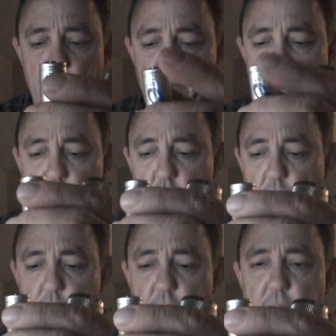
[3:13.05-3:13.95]
They're a little
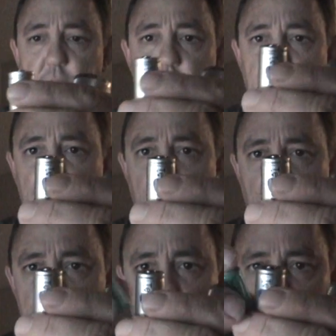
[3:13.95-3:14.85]
bit bigger than the
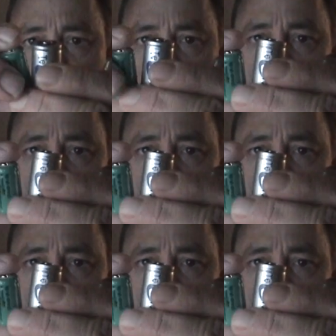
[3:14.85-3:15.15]
CR2.